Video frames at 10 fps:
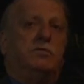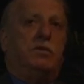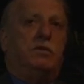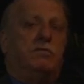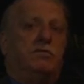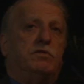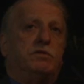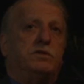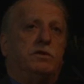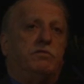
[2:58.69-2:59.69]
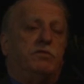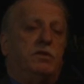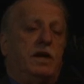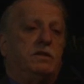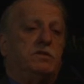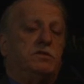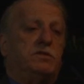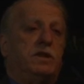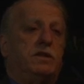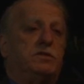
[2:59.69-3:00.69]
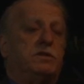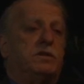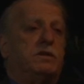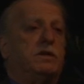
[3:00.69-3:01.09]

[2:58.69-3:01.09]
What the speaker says: with the influence of the United States